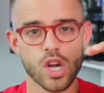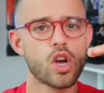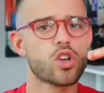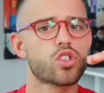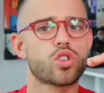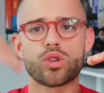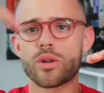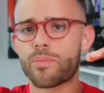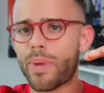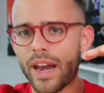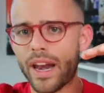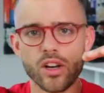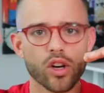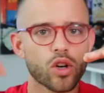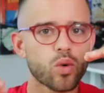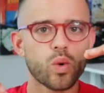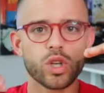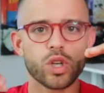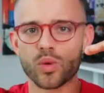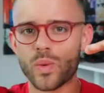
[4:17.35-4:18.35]
So depending
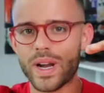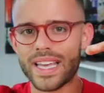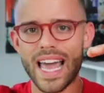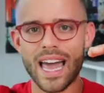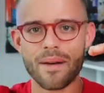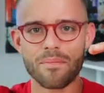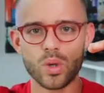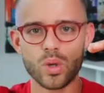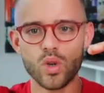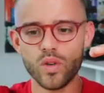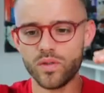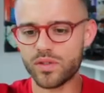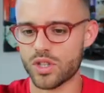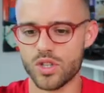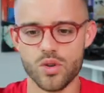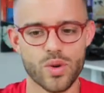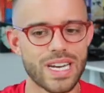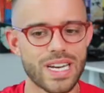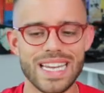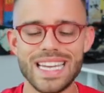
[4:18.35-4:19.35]
on which way that moves, you
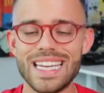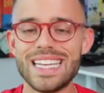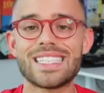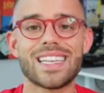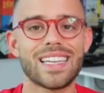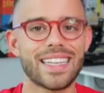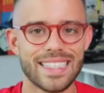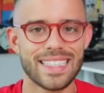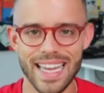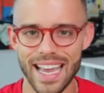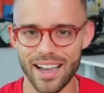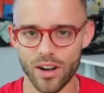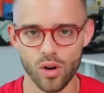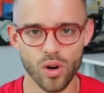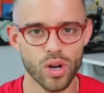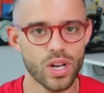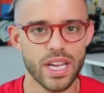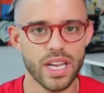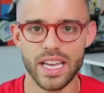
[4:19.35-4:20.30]
can easily tell,